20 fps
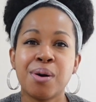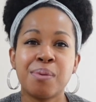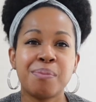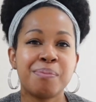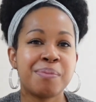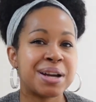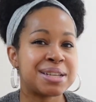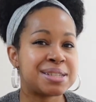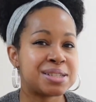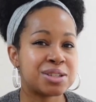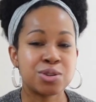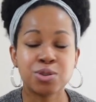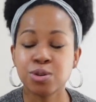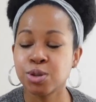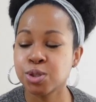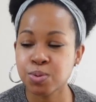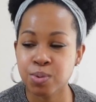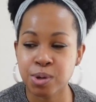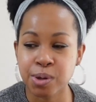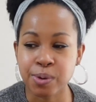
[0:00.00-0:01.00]
My
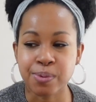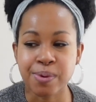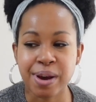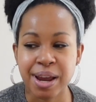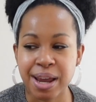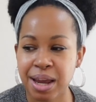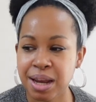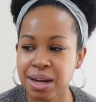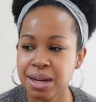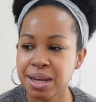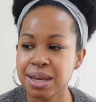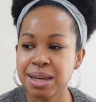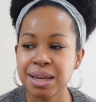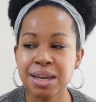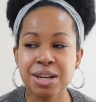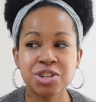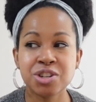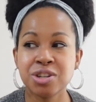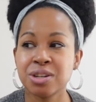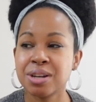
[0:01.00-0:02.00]
schools were great.
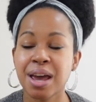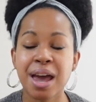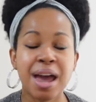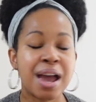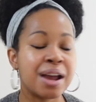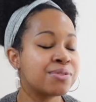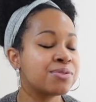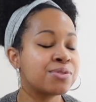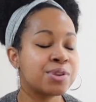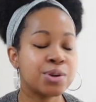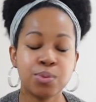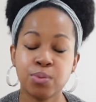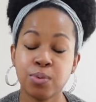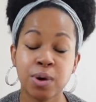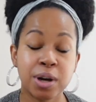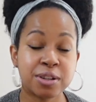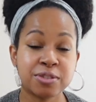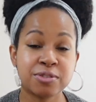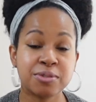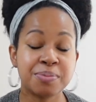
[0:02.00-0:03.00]
Each and every
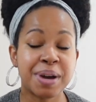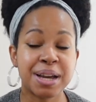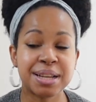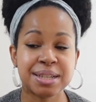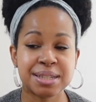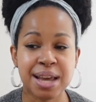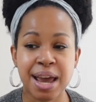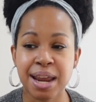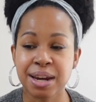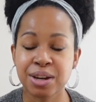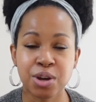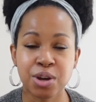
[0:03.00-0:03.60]
one of my 10